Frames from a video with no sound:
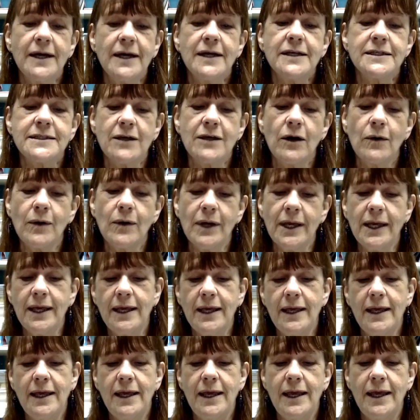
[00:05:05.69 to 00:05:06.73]
So
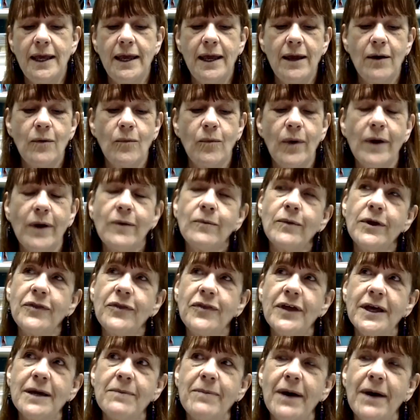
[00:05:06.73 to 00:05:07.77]
when we
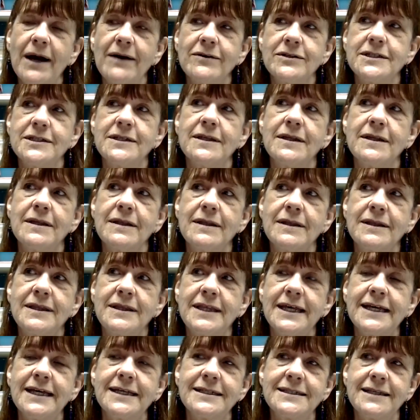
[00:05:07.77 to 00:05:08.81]
think about
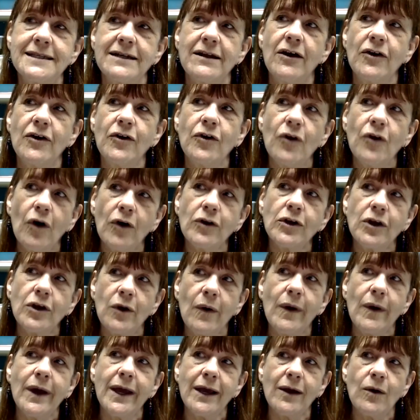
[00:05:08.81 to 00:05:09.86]
things that are not
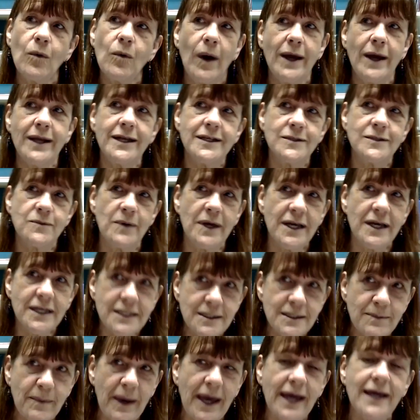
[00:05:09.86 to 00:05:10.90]
going quite as we
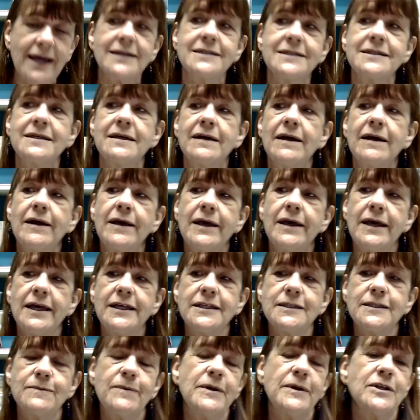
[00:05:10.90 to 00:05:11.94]
expect in
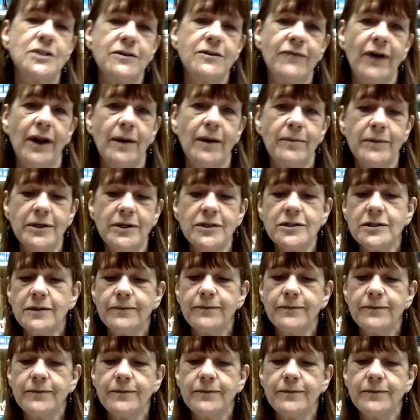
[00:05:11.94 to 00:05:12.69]
speech development,